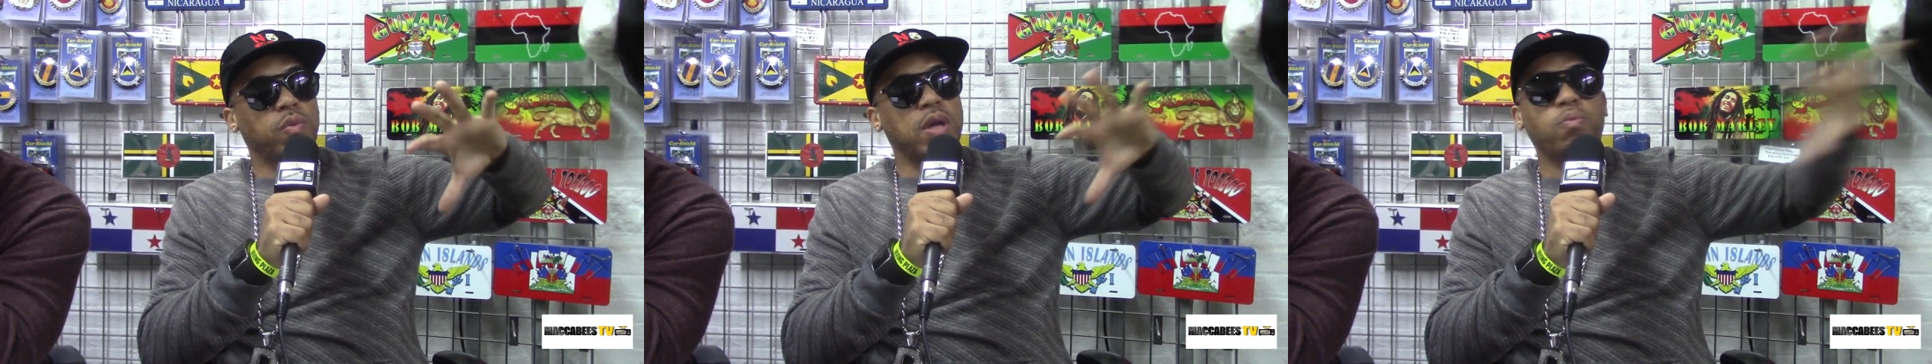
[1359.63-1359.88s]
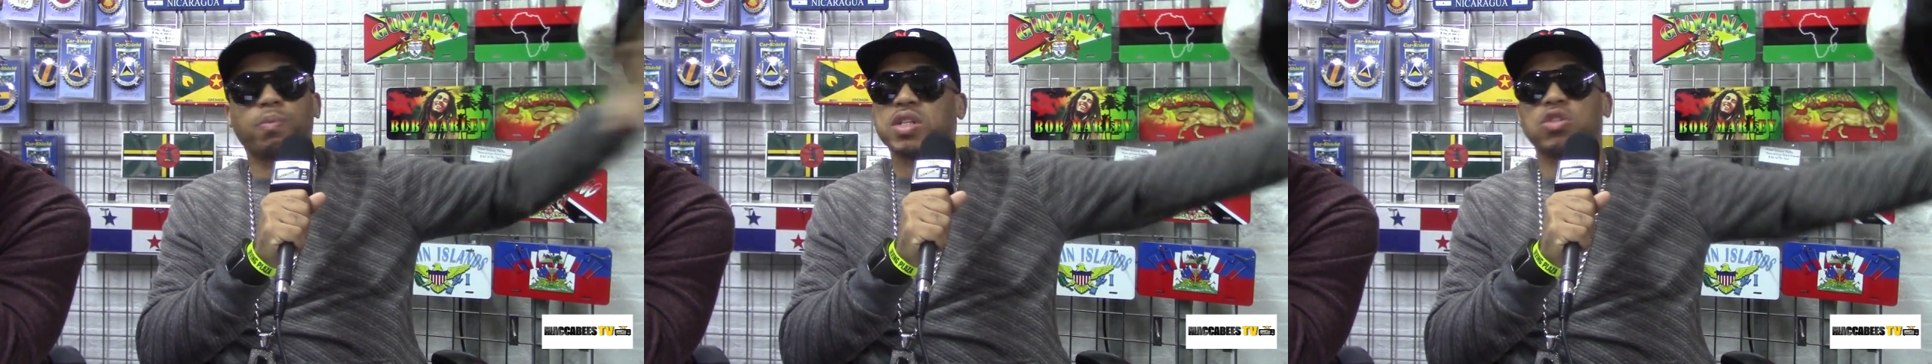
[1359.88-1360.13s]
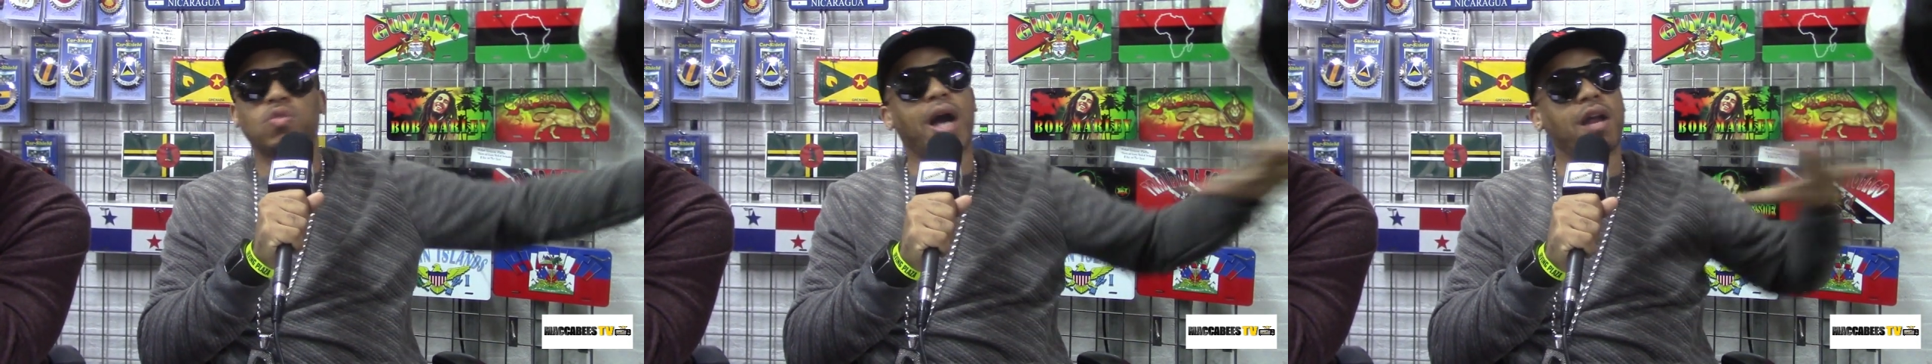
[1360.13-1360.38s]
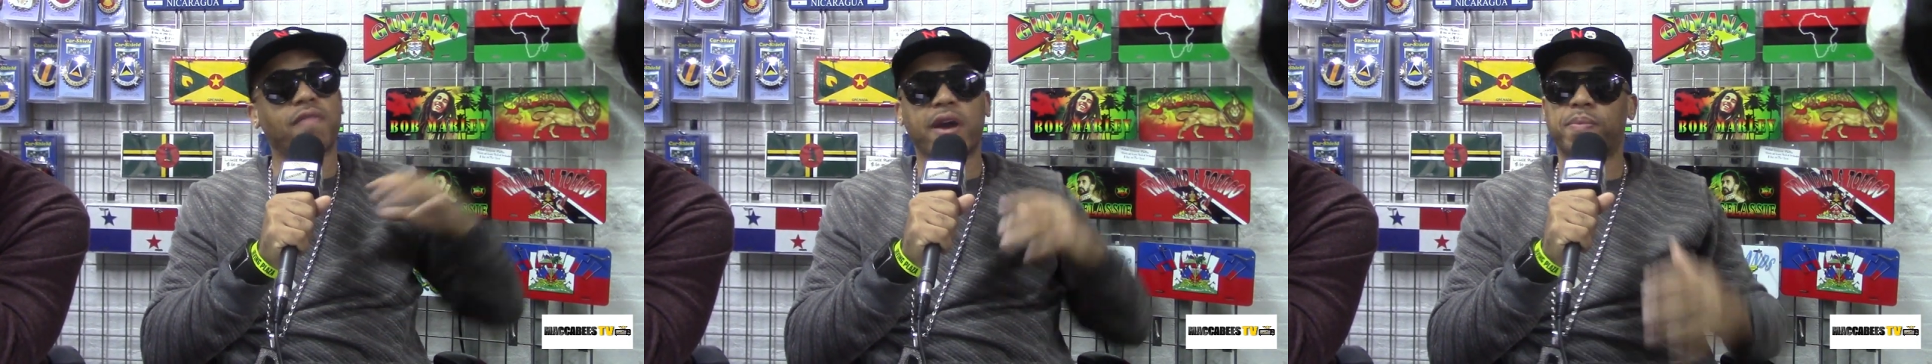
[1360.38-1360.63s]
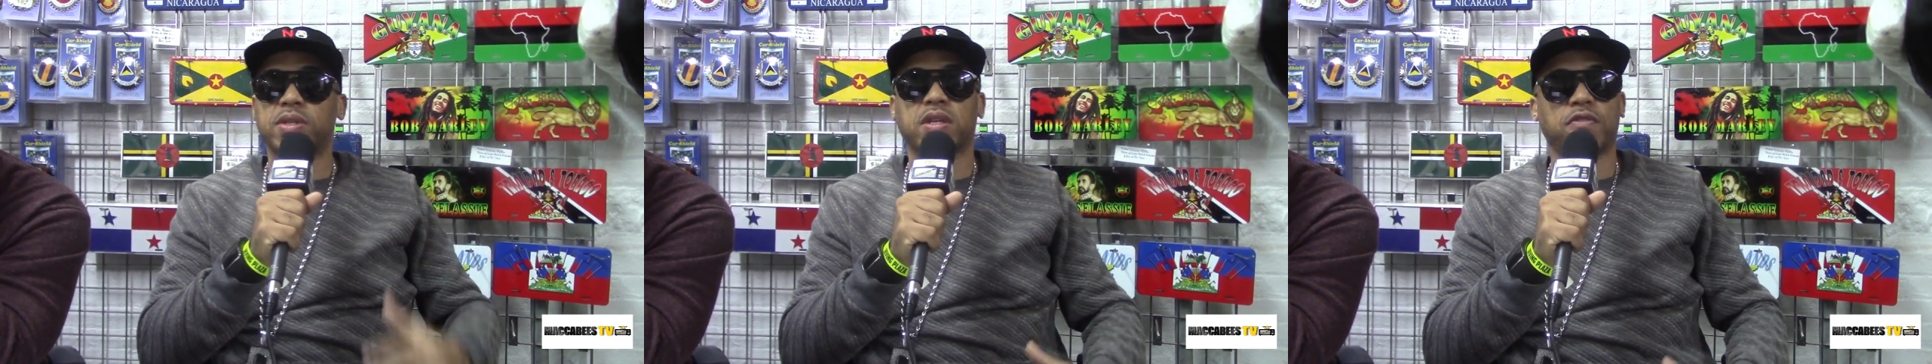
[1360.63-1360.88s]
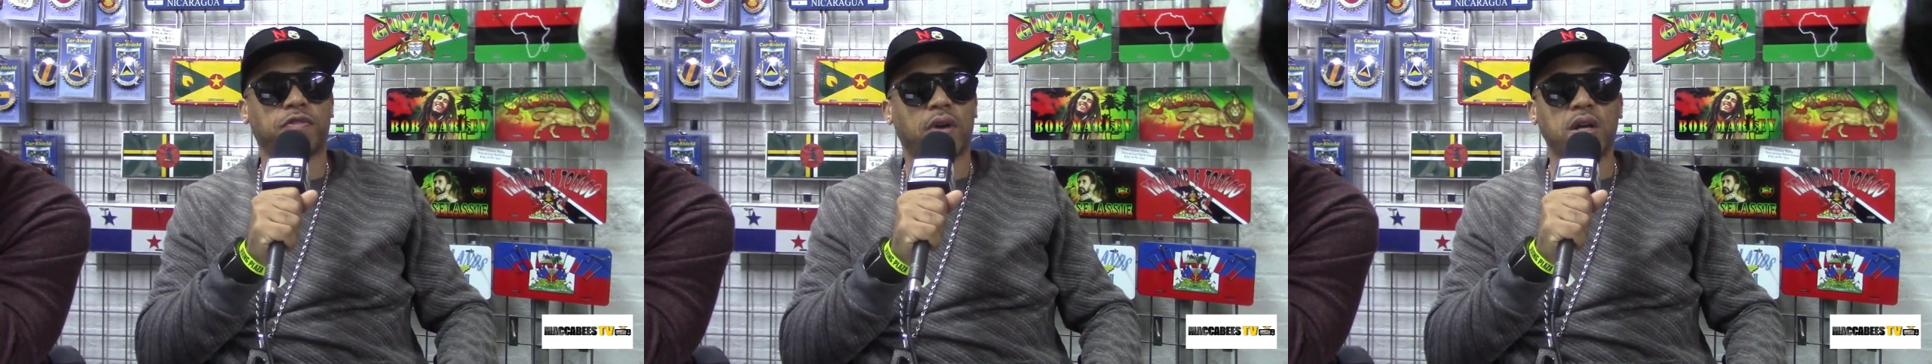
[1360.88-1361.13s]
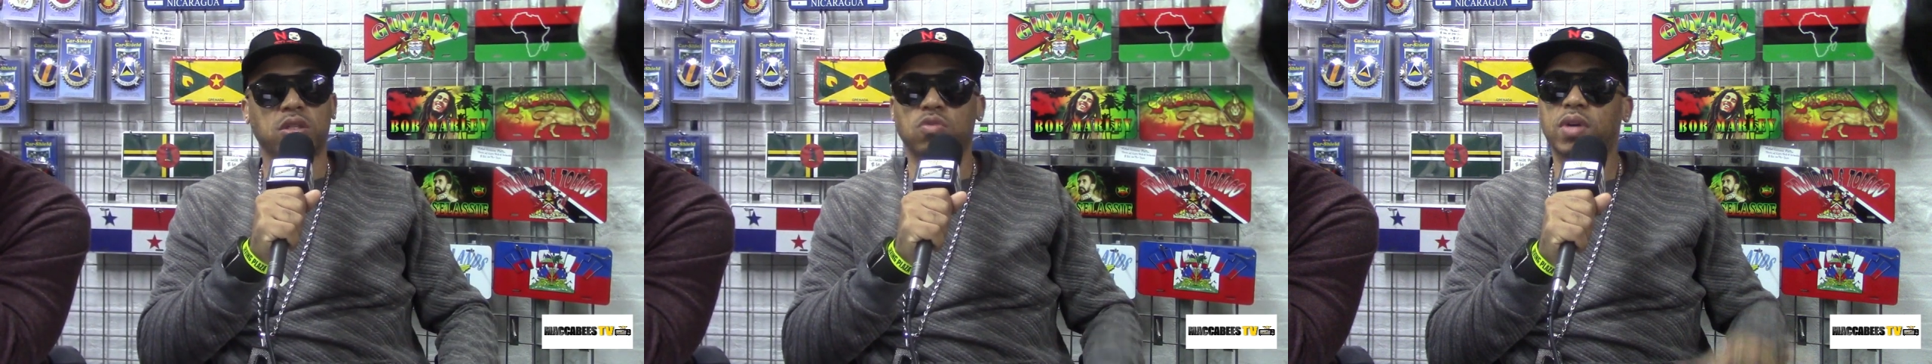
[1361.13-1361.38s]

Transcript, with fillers: we but you gotta represent for us.